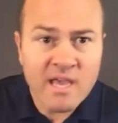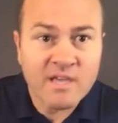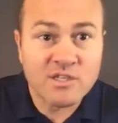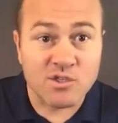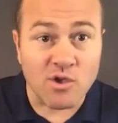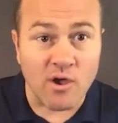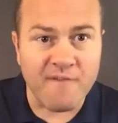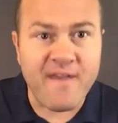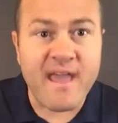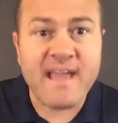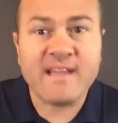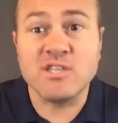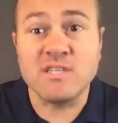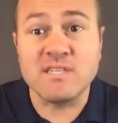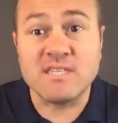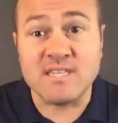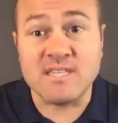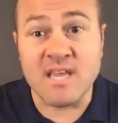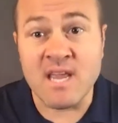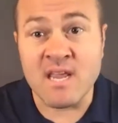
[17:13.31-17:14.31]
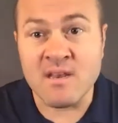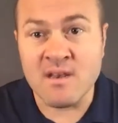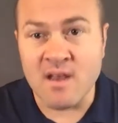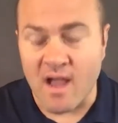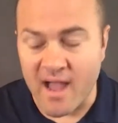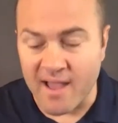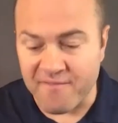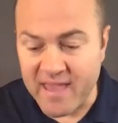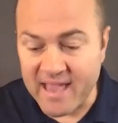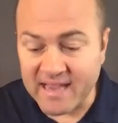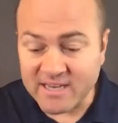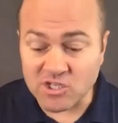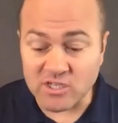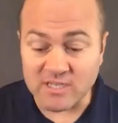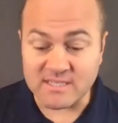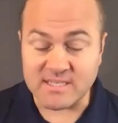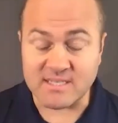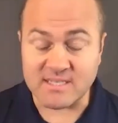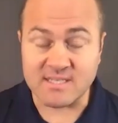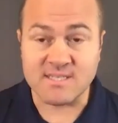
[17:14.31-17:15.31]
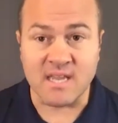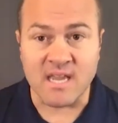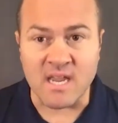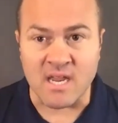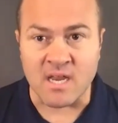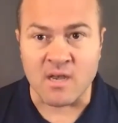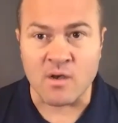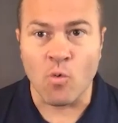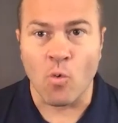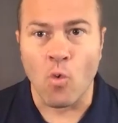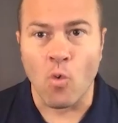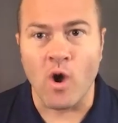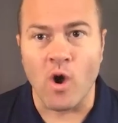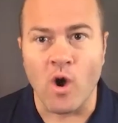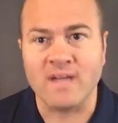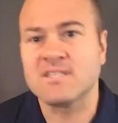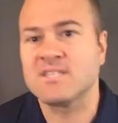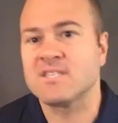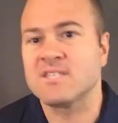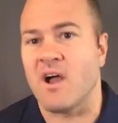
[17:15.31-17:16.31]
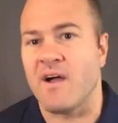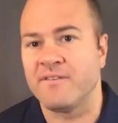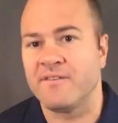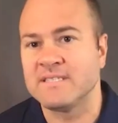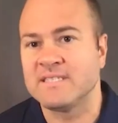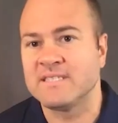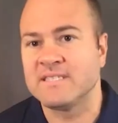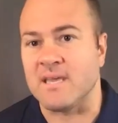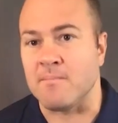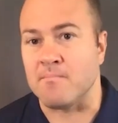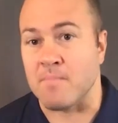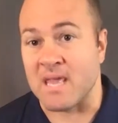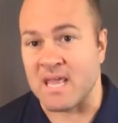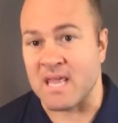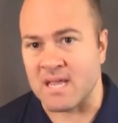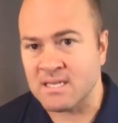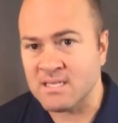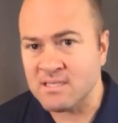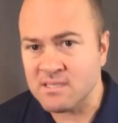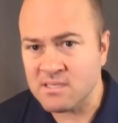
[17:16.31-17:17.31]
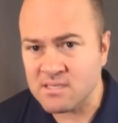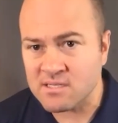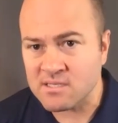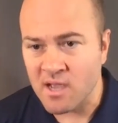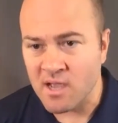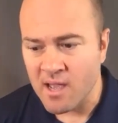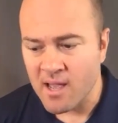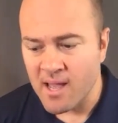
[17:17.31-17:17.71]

So I've actually seen I've actually seen what sovereignty means